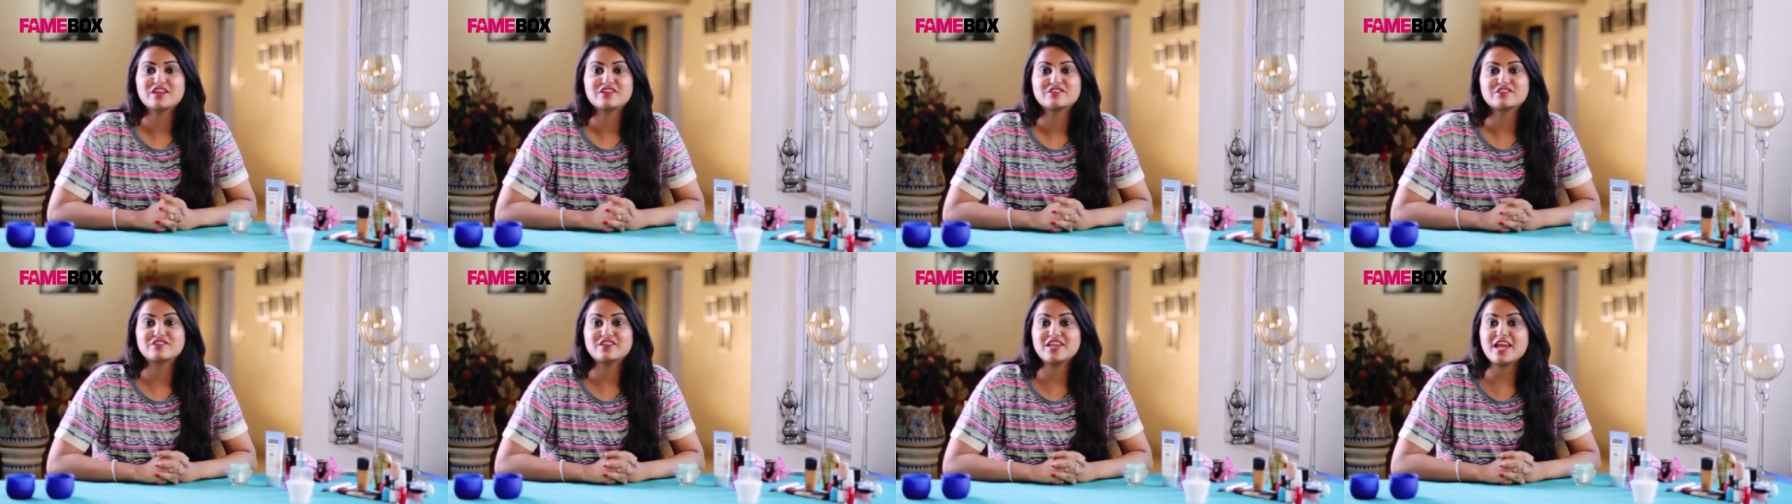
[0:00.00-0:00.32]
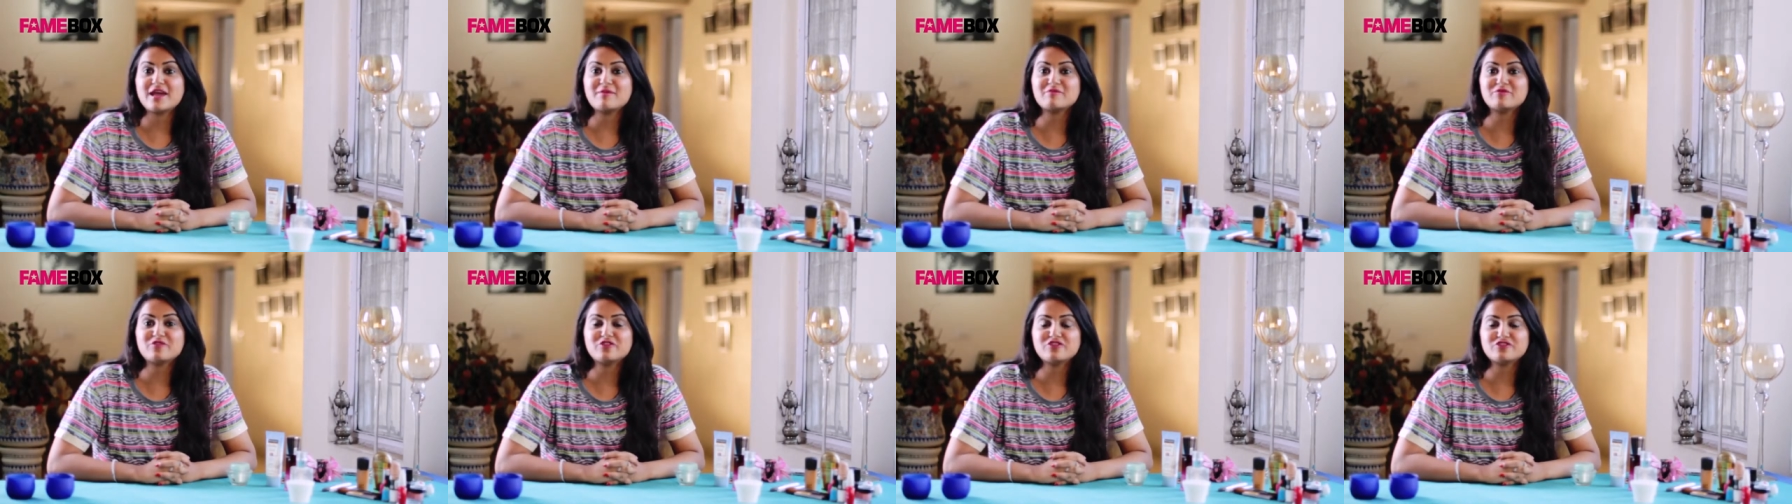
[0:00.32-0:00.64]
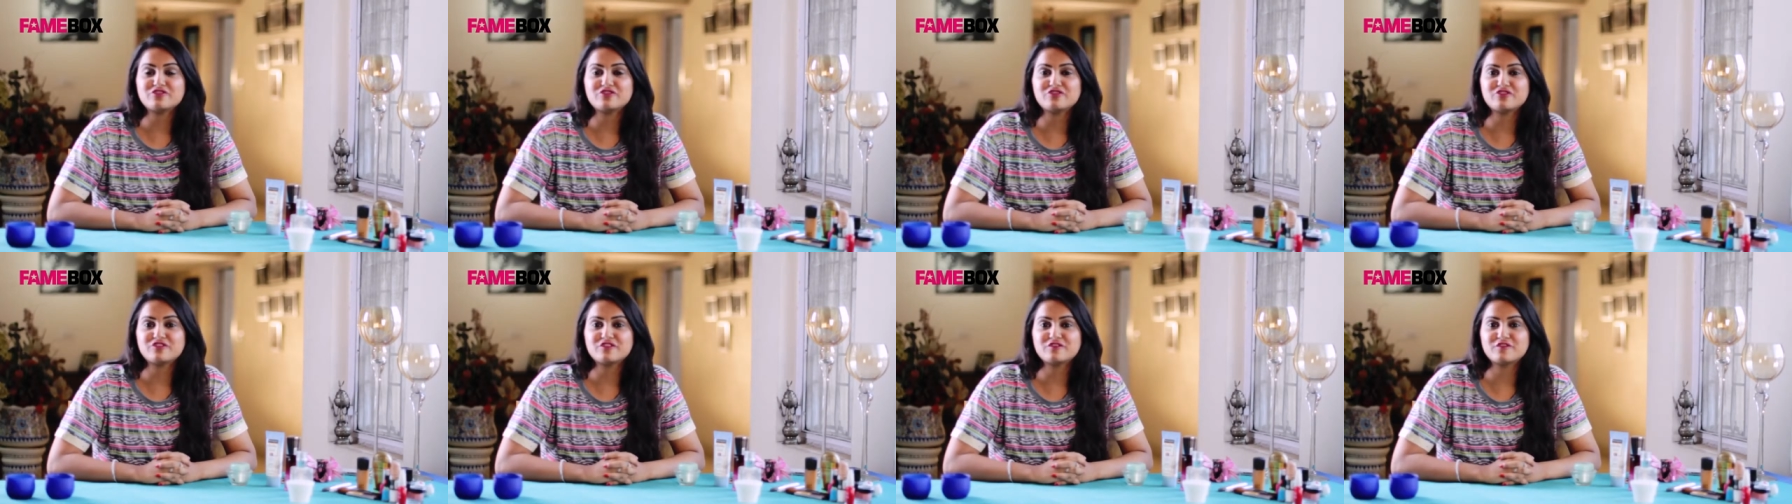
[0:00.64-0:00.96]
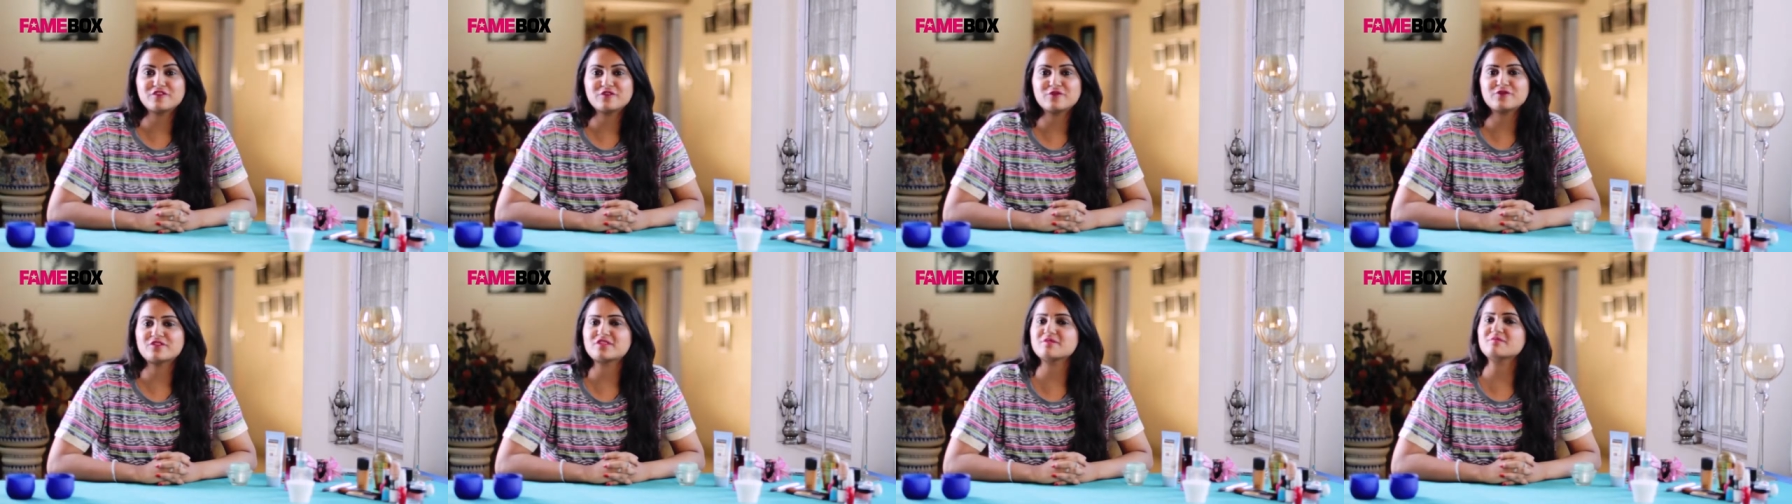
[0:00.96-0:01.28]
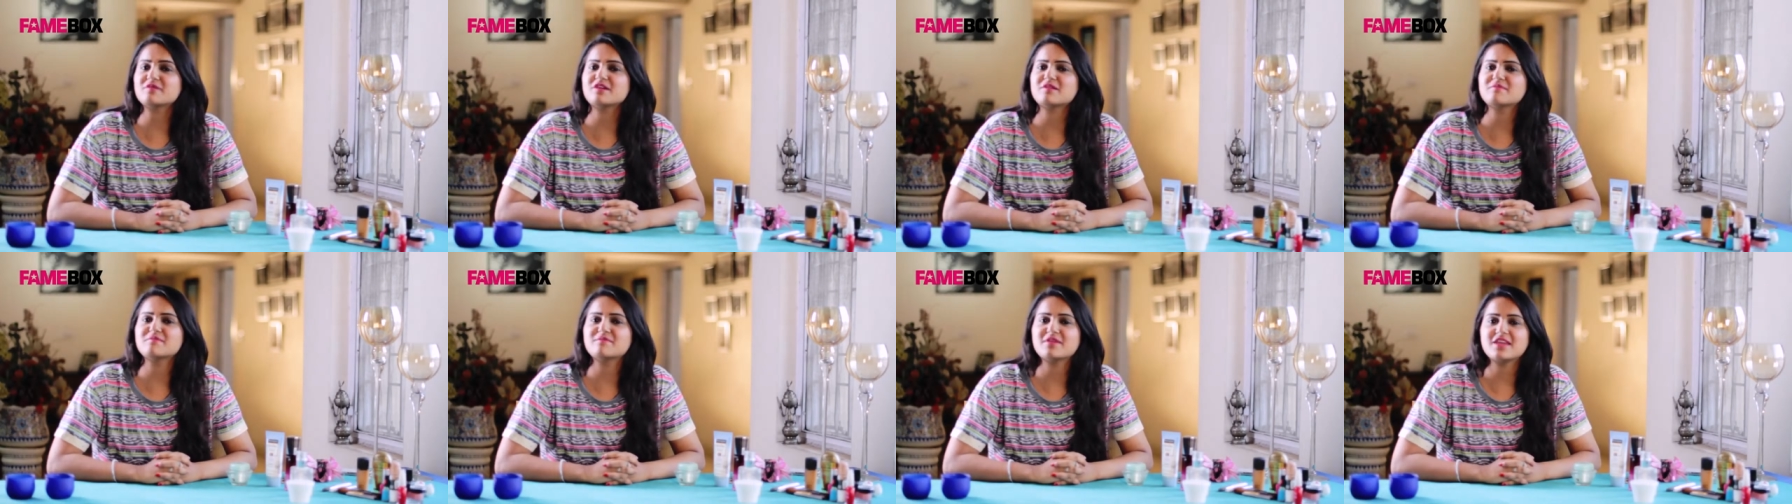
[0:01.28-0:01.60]
Today I'm going to review
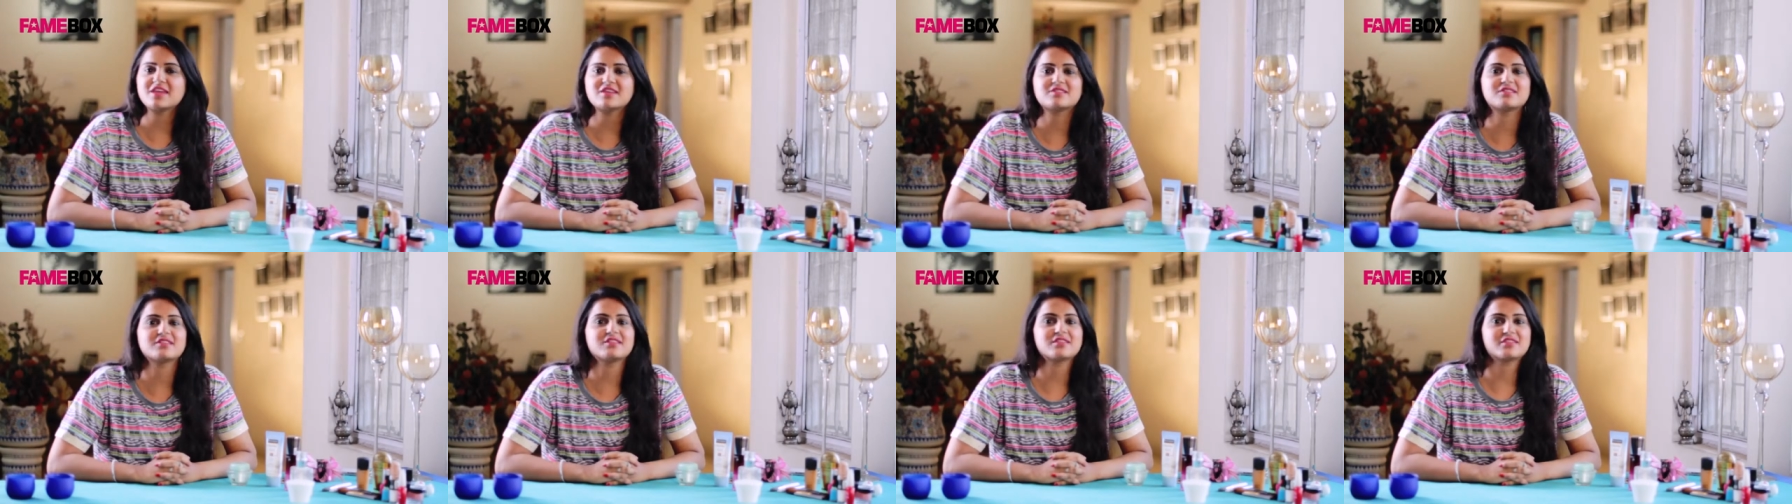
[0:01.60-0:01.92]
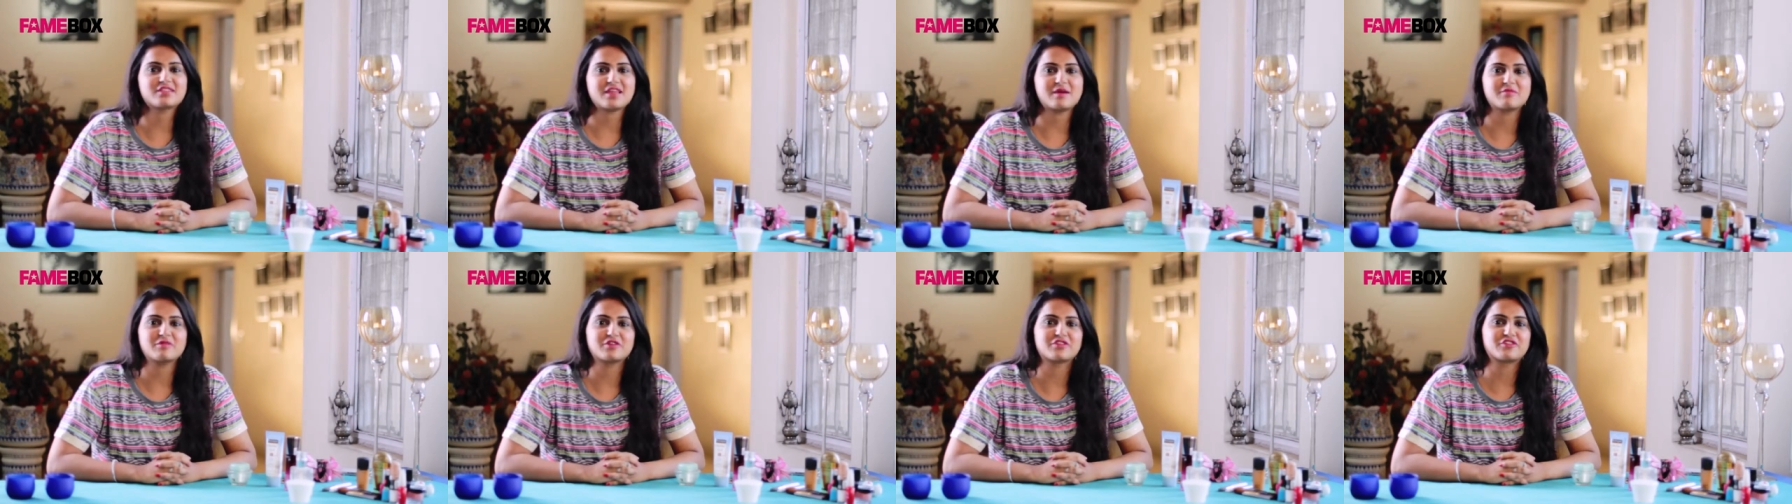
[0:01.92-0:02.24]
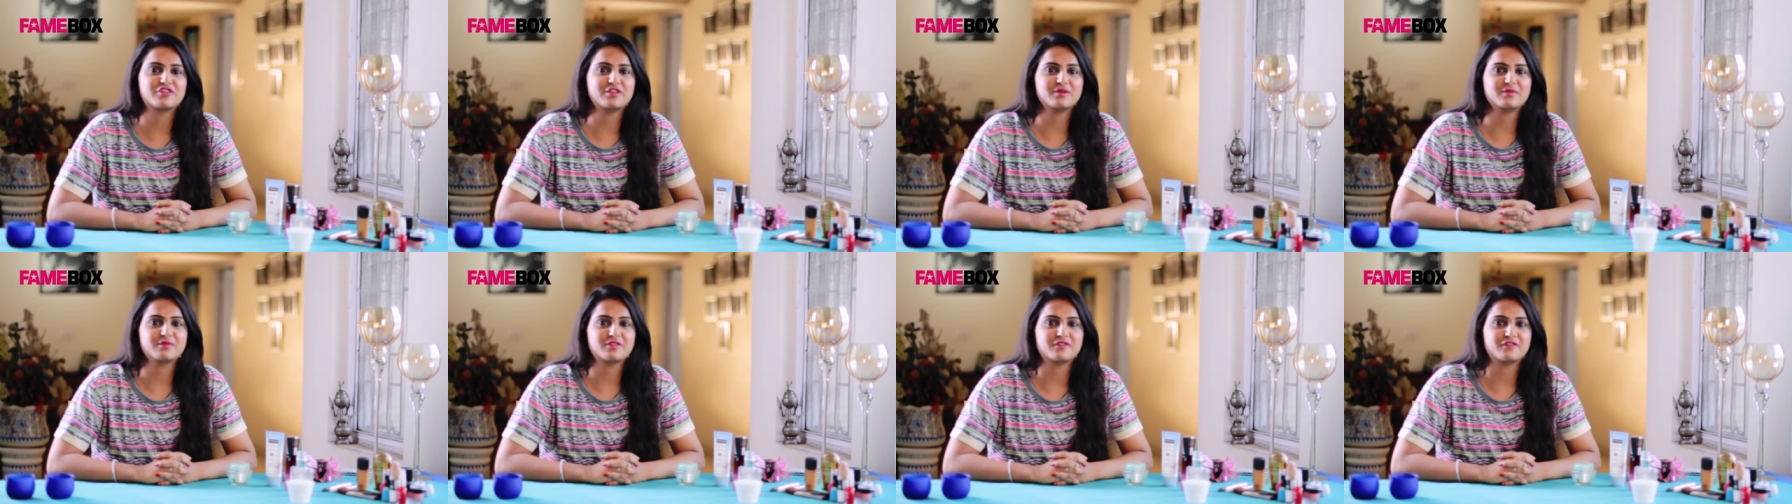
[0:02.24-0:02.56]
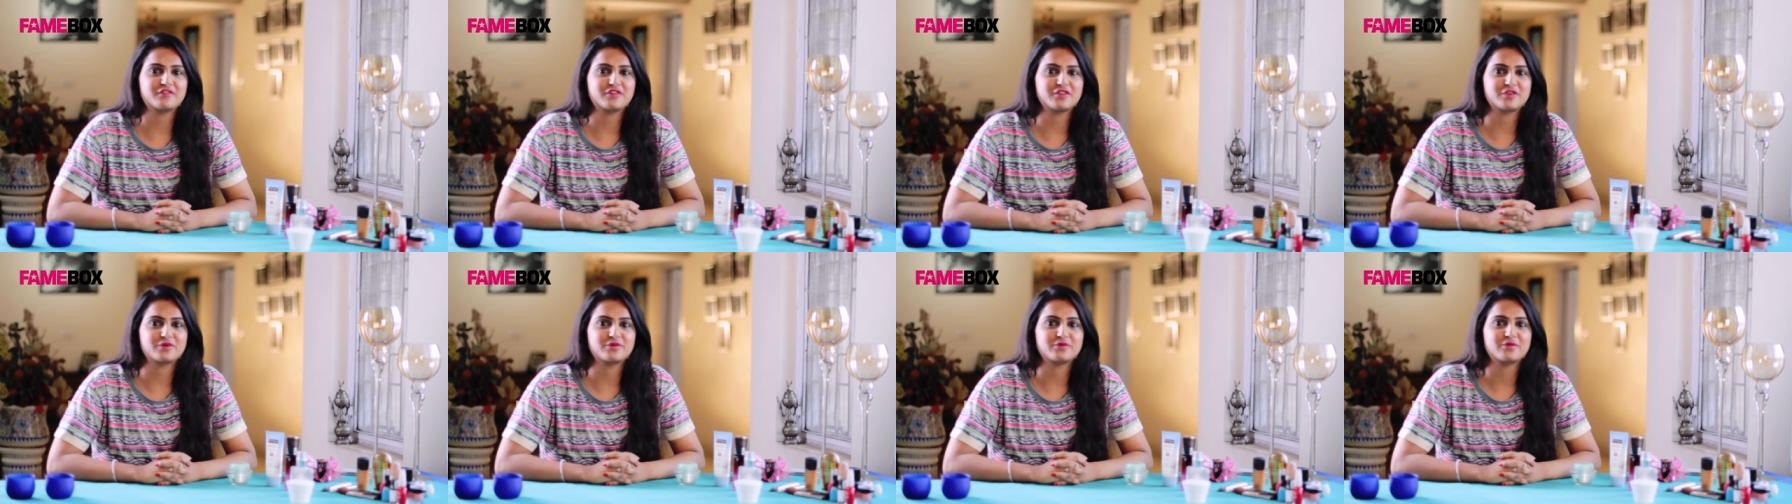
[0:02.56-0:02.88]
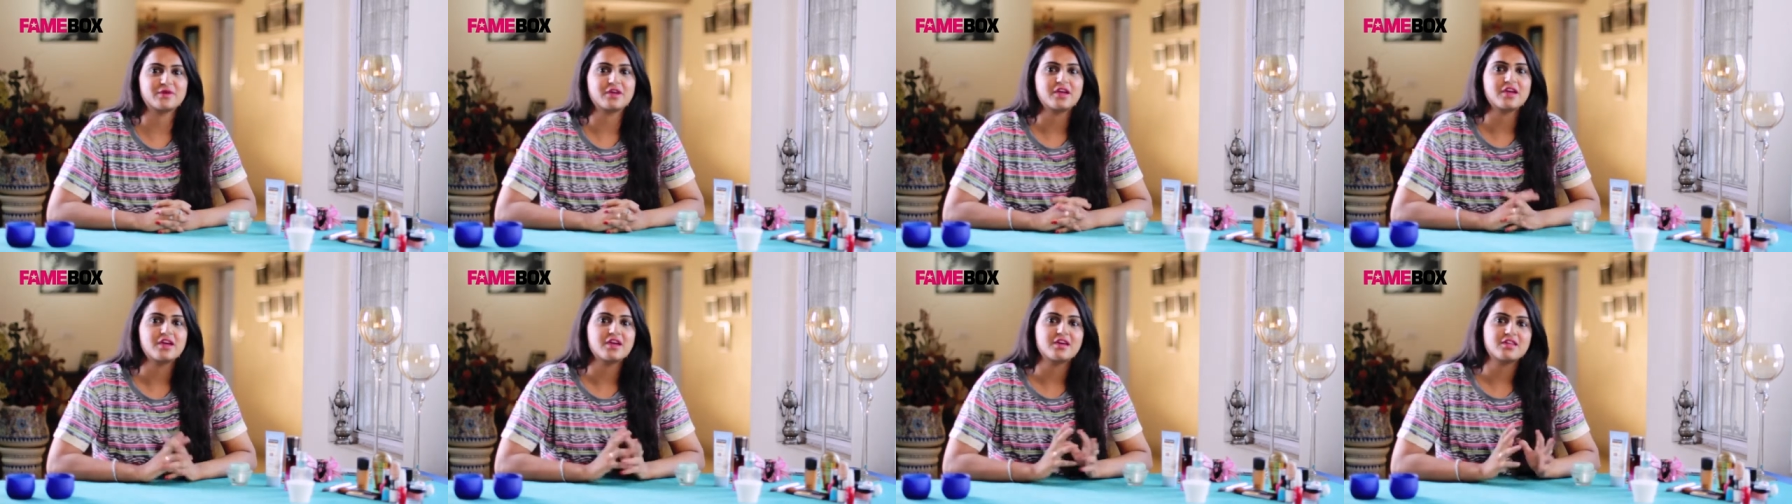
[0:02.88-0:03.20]
some amazing summer creams for
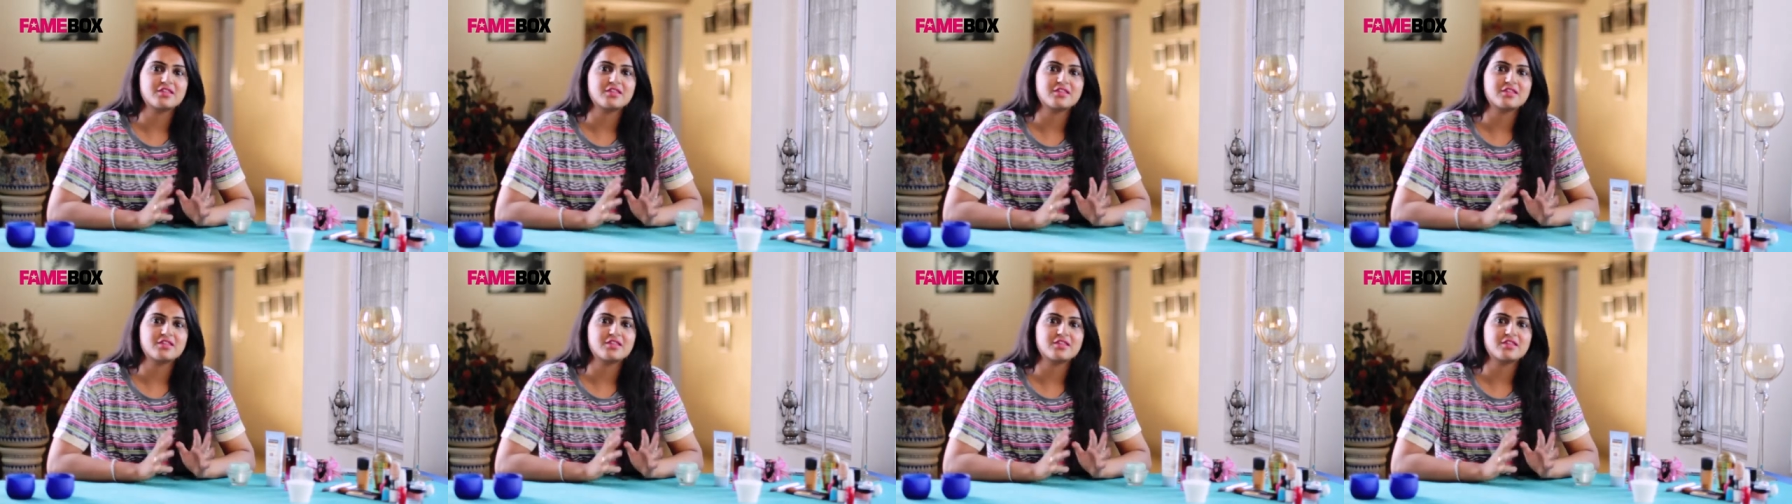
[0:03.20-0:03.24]
you.